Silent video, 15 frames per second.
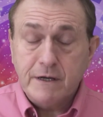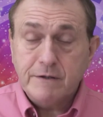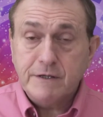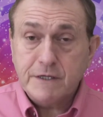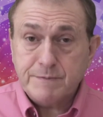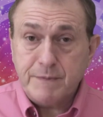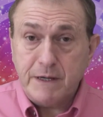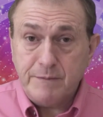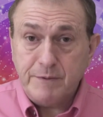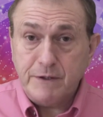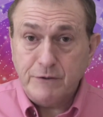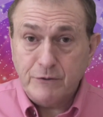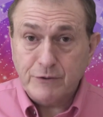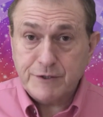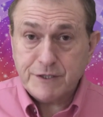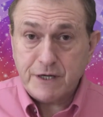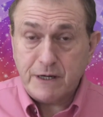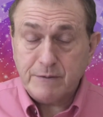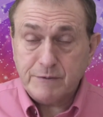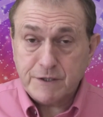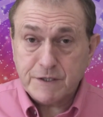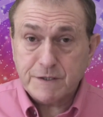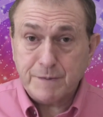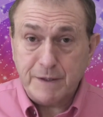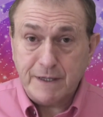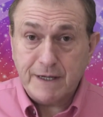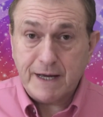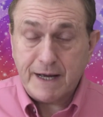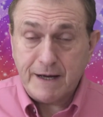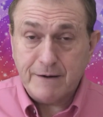this may be your time to
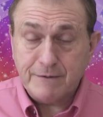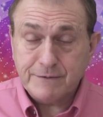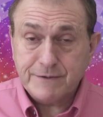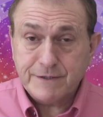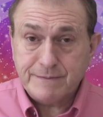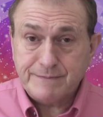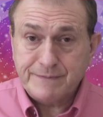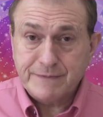speak out.